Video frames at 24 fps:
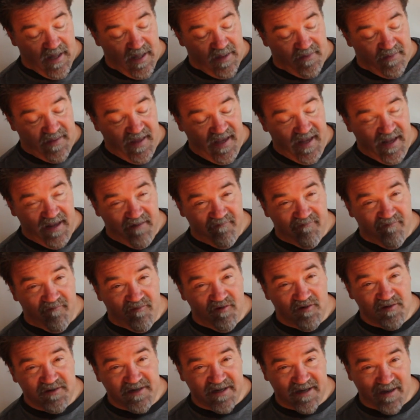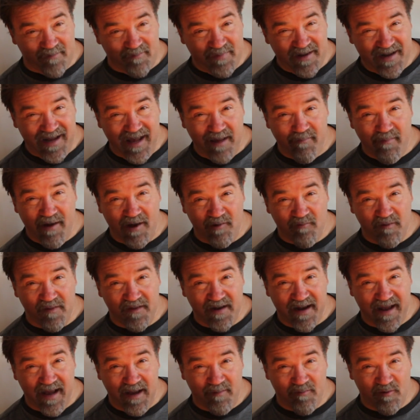The Fuji company came out with a
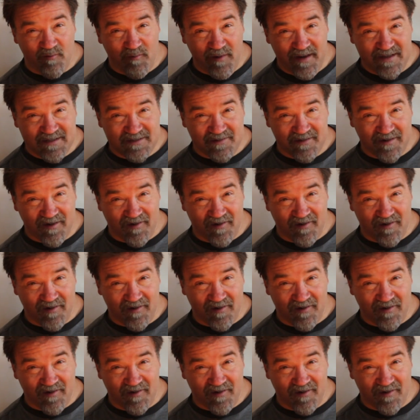camera recently